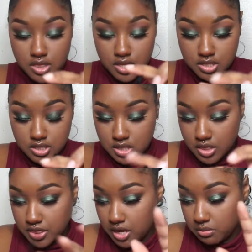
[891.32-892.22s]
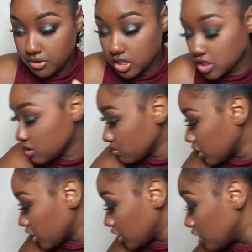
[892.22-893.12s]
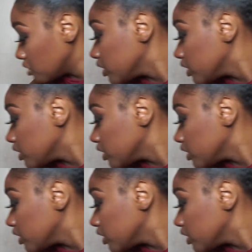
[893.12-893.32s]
it's a synthetic brush, and we're gonna go